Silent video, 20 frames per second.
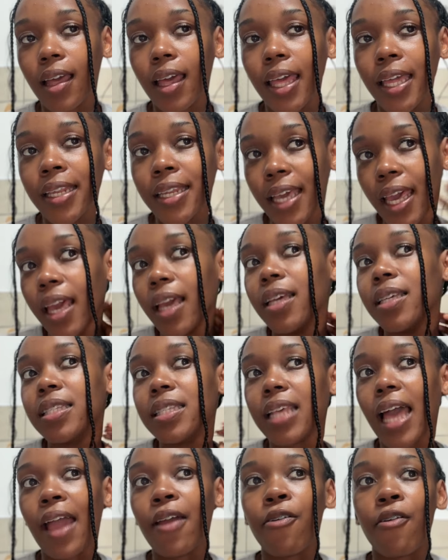in case
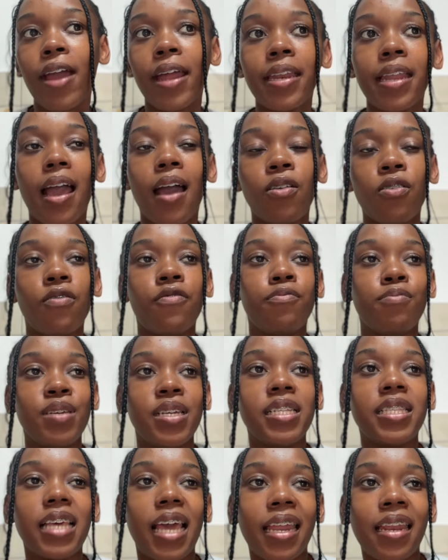I run out of
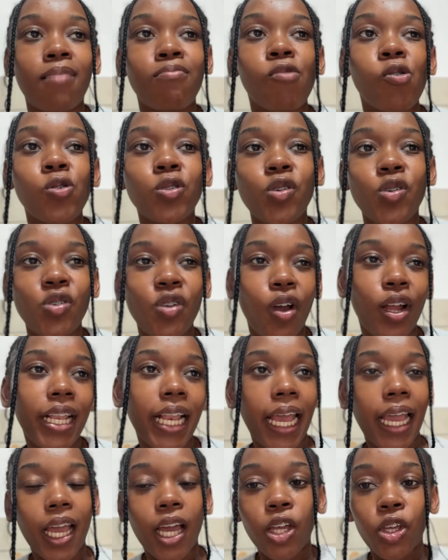meat. And I'm also not
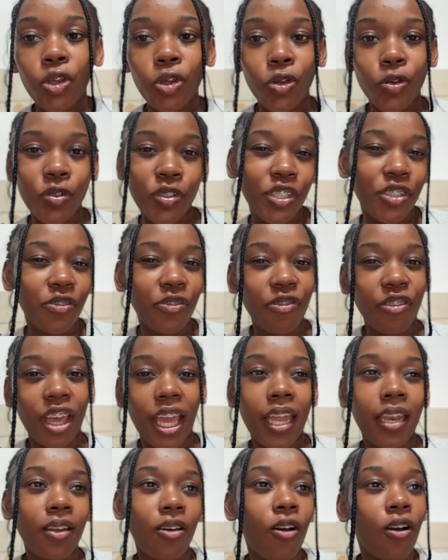like a huge
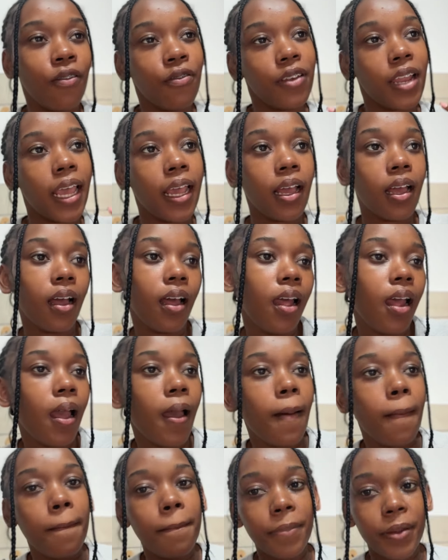fan of like
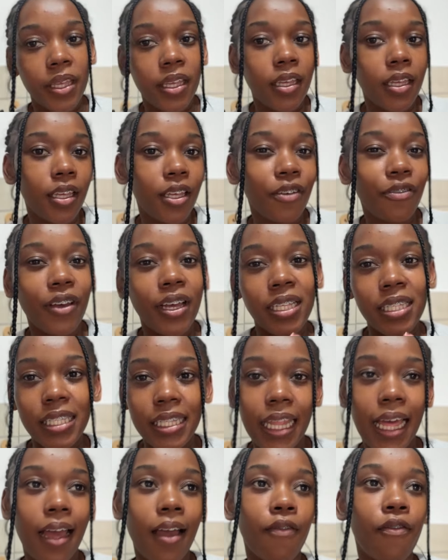beef and
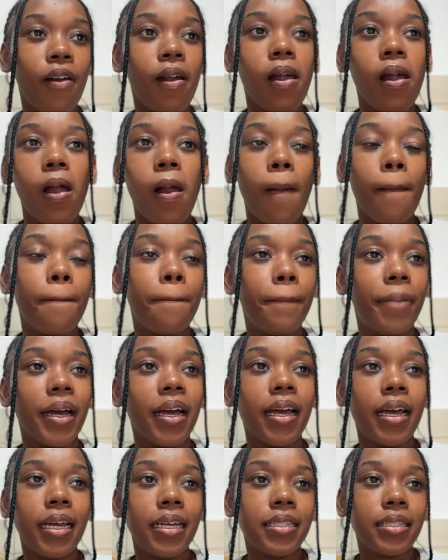stuff.
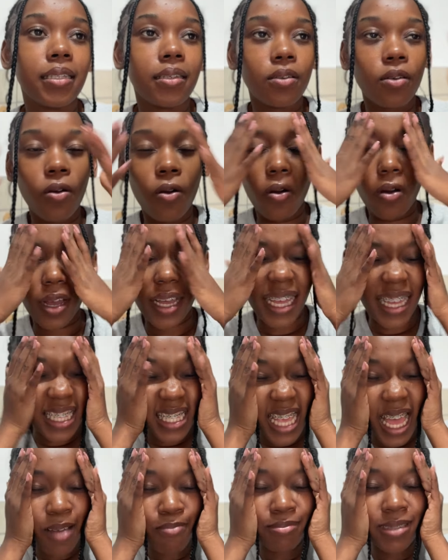But oh guys,
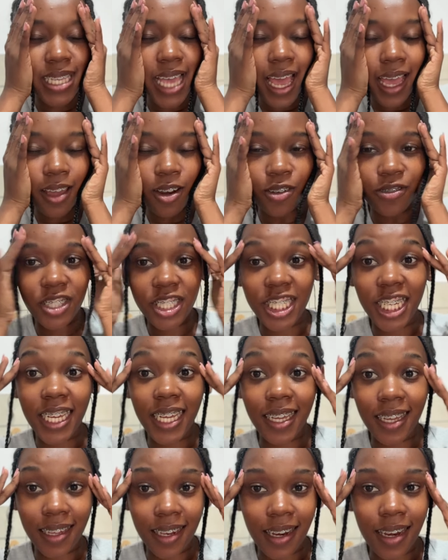I'm tired of
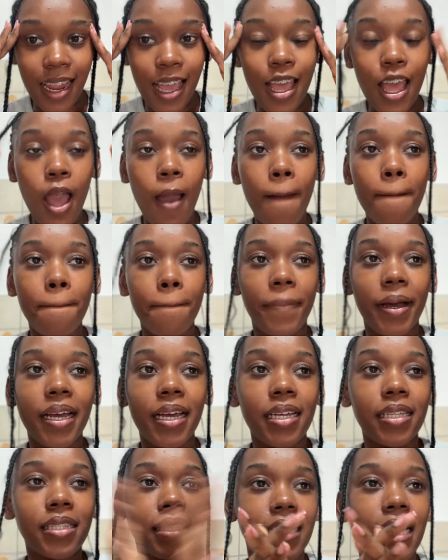chicken.
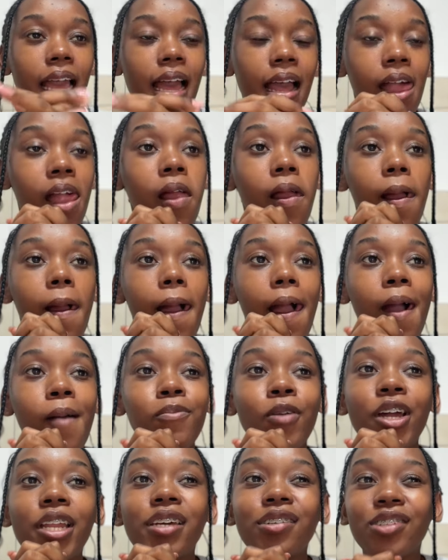But yeah, I'm
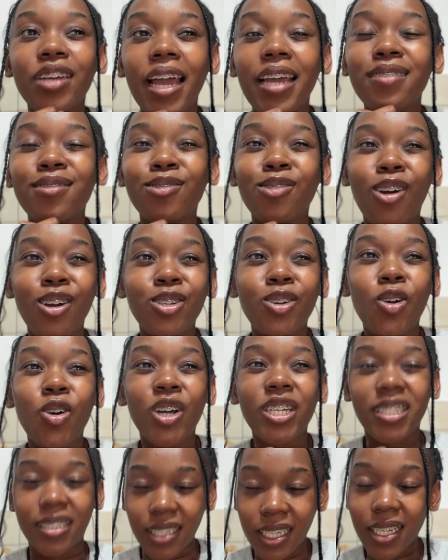gonna try and not
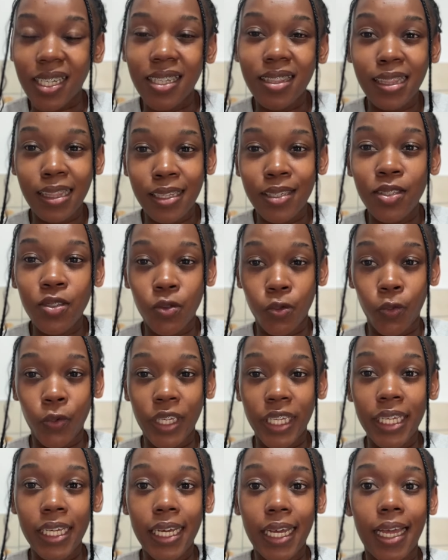cook chicken this
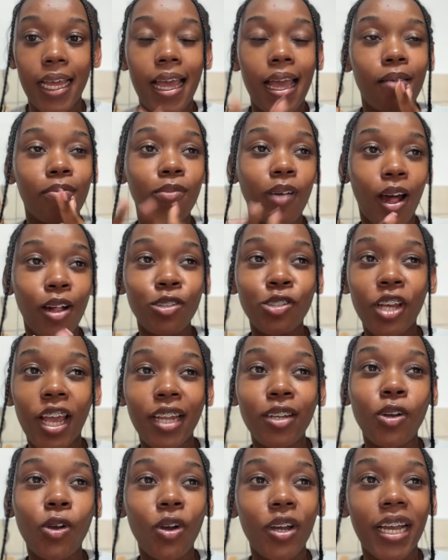week. I'll try
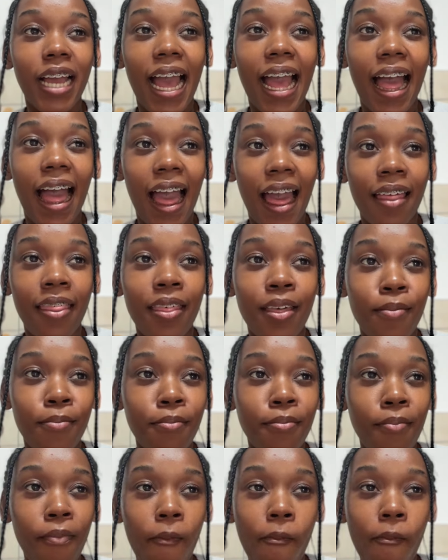and cook other